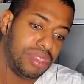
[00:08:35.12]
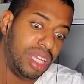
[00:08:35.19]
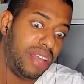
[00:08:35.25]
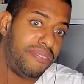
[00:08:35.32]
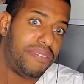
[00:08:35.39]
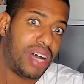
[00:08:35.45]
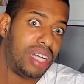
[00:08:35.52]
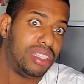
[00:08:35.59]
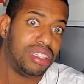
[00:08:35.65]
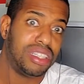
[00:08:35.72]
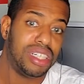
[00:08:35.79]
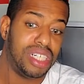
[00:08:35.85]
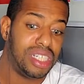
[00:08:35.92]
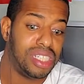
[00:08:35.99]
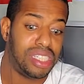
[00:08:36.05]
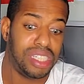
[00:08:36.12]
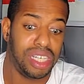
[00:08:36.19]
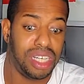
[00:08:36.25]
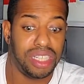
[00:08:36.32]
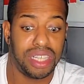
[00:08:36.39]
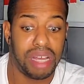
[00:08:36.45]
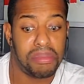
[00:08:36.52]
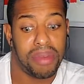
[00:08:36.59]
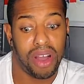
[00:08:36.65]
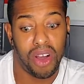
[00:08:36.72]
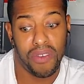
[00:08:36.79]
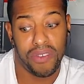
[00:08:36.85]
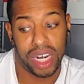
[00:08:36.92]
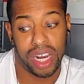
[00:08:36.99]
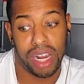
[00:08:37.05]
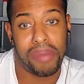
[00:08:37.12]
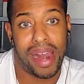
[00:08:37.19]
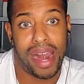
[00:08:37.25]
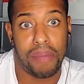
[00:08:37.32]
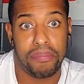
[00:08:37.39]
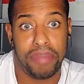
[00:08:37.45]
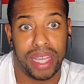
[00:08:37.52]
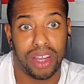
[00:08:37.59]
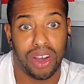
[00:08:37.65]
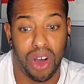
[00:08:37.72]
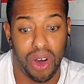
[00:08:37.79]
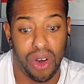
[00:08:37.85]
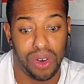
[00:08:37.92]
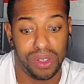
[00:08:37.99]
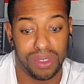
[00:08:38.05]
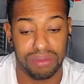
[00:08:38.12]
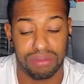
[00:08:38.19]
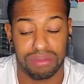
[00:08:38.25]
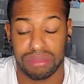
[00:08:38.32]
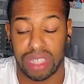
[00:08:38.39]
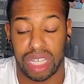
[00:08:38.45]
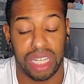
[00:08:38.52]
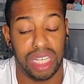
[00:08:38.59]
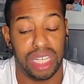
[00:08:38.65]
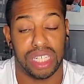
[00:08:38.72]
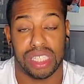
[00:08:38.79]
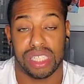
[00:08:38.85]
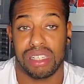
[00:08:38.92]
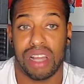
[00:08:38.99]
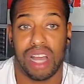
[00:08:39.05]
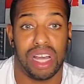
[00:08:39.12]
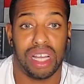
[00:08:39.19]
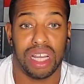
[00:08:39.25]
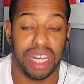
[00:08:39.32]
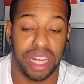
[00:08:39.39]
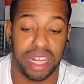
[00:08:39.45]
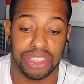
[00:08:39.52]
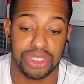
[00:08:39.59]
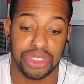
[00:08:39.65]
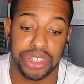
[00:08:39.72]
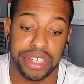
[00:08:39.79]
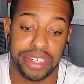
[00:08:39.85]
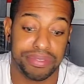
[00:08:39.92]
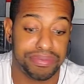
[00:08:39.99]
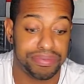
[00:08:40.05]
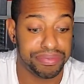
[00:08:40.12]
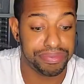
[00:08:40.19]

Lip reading: If father couldn't see them over there by that big hole, then he is not a good android.